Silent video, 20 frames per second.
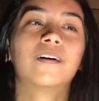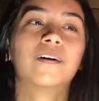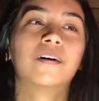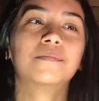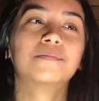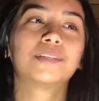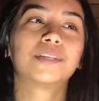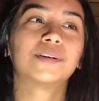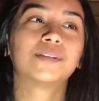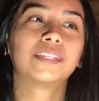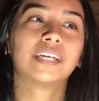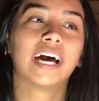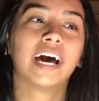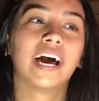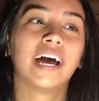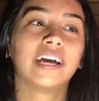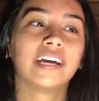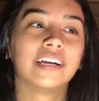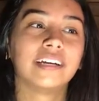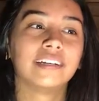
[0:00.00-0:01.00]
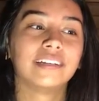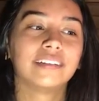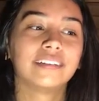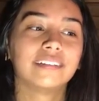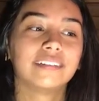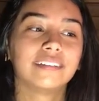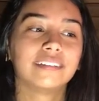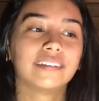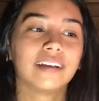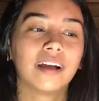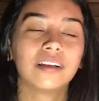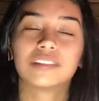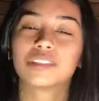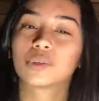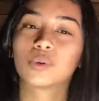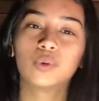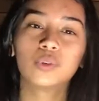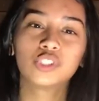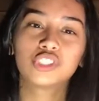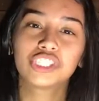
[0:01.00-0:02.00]
I'm so tired. And
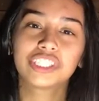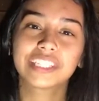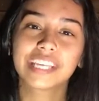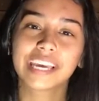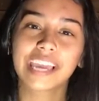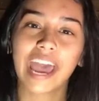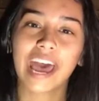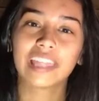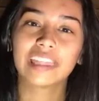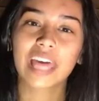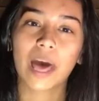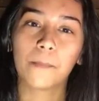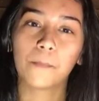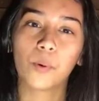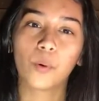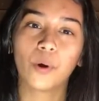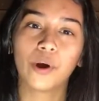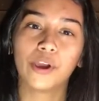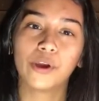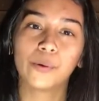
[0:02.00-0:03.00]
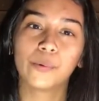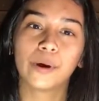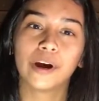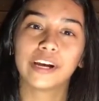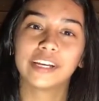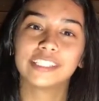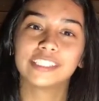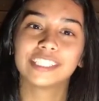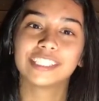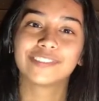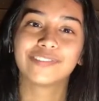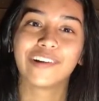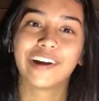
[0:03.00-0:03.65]
school's just like at that point where you just